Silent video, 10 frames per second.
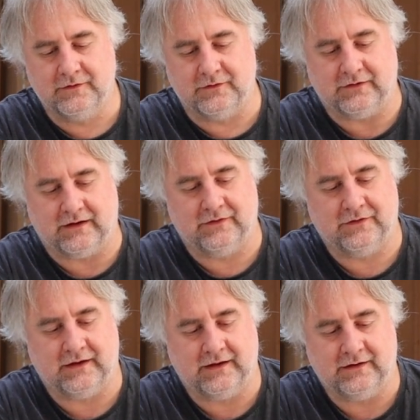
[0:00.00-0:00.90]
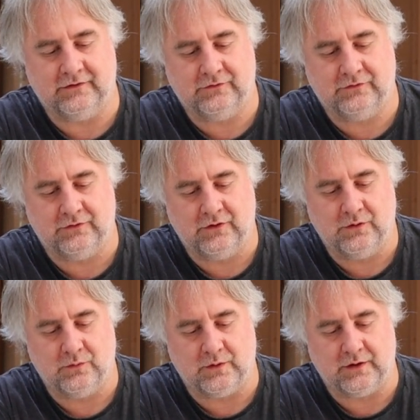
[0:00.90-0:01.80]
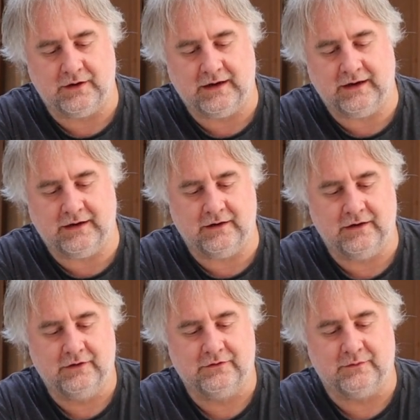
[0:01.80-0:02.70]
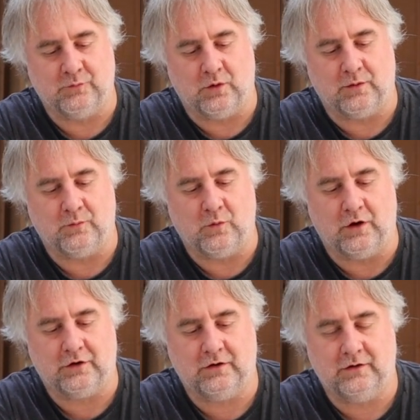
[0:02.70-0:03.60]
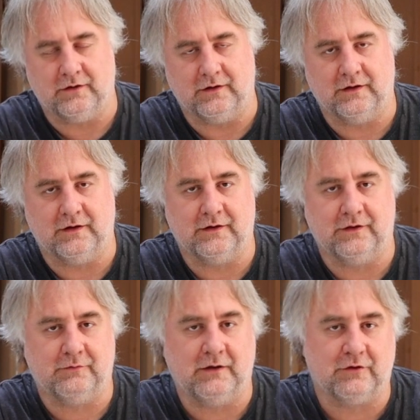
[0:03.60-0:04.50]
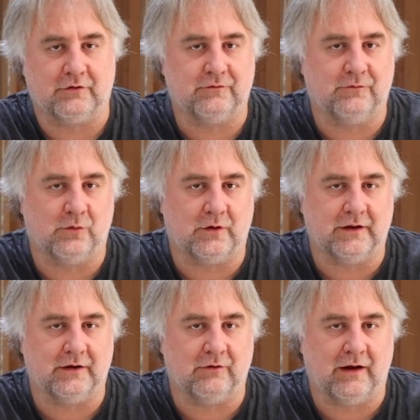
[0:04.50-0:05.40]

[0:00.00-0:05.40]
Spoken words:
second thing is we need some warm water, 345